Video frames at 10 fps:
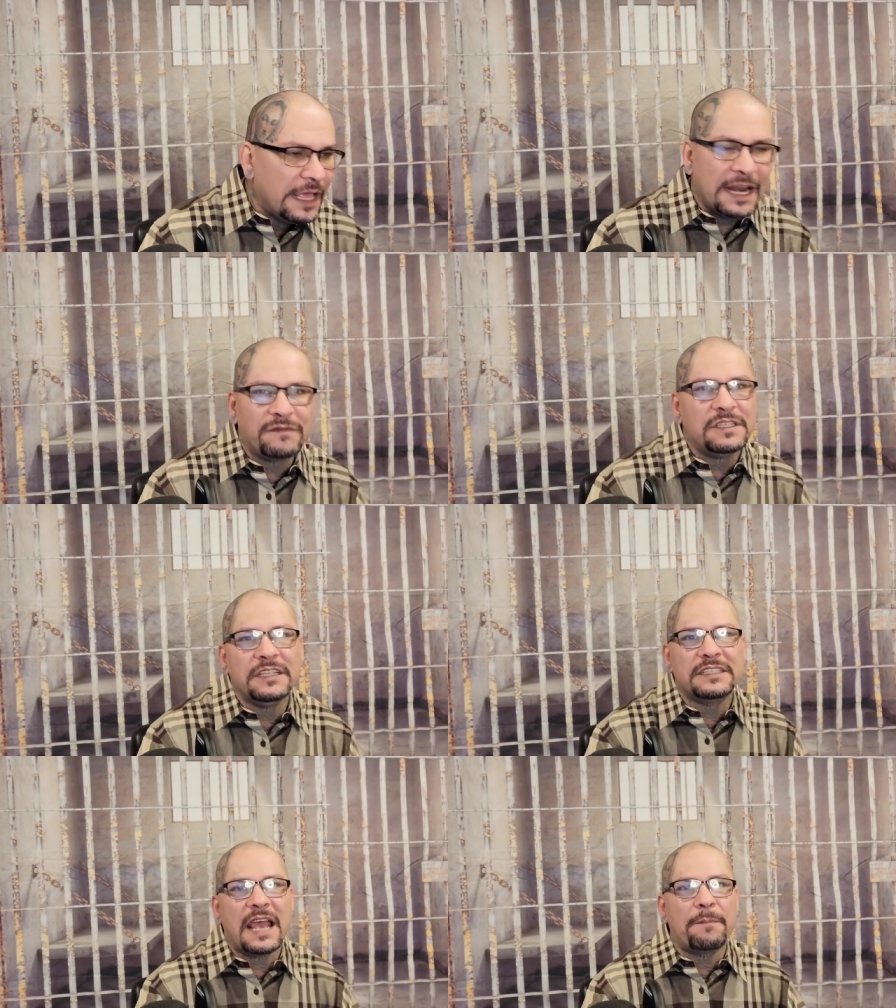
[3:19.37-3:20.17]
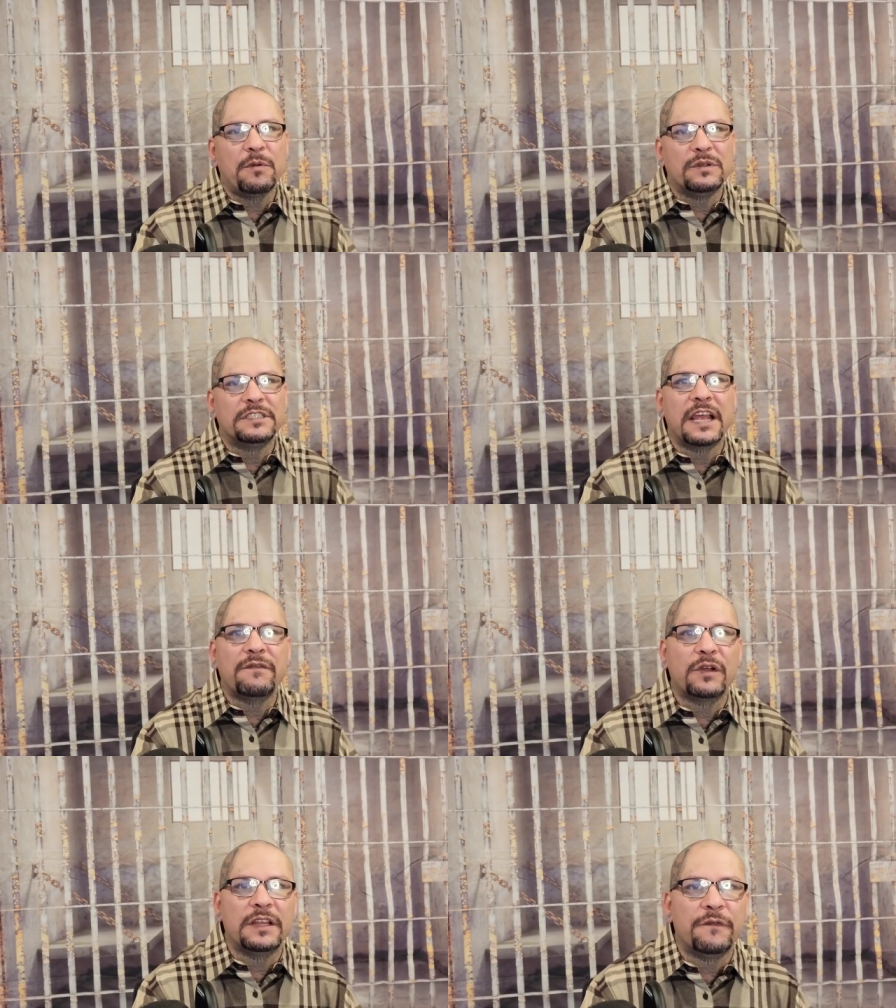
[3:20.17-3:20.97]
And I've seen this happen with
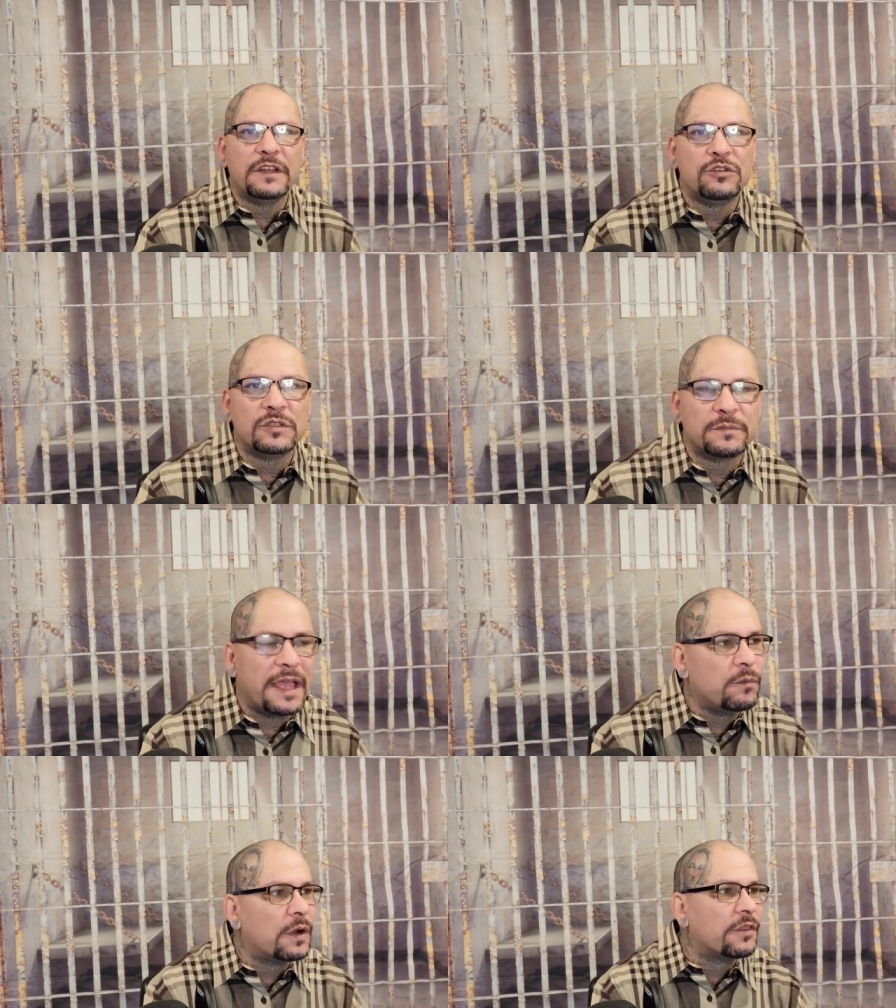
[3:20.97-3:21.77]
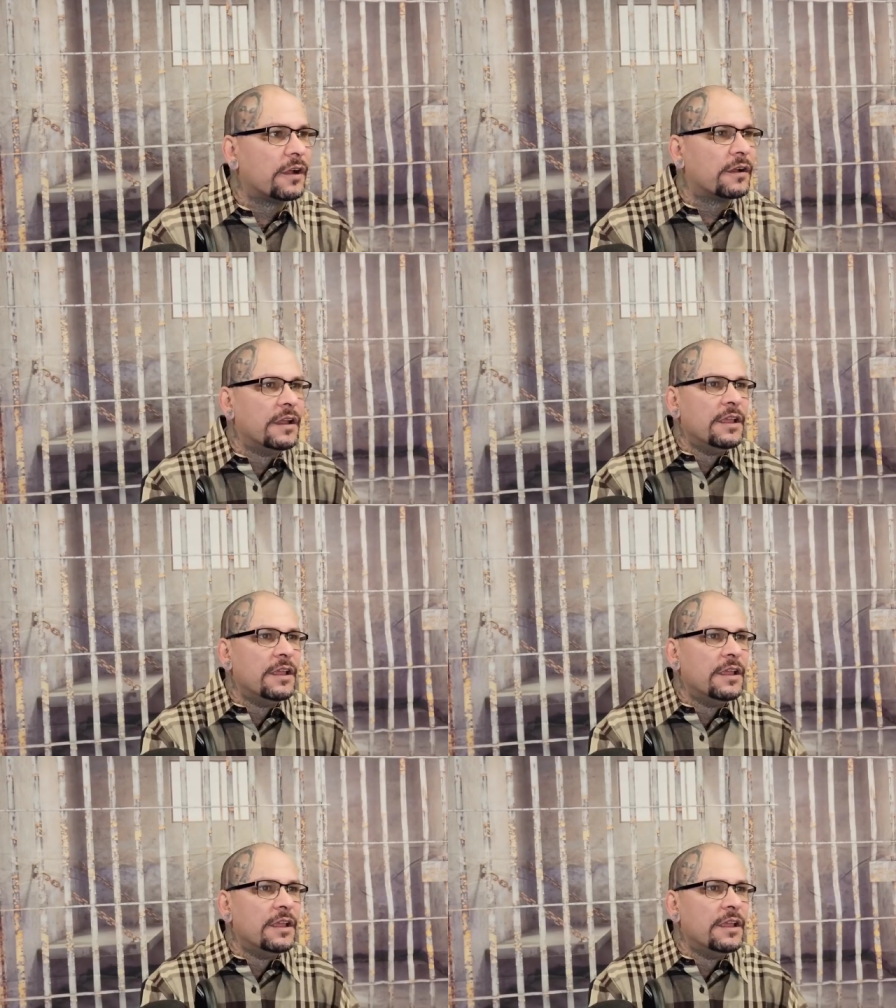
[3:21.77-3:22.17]
several individuals, man, where they're,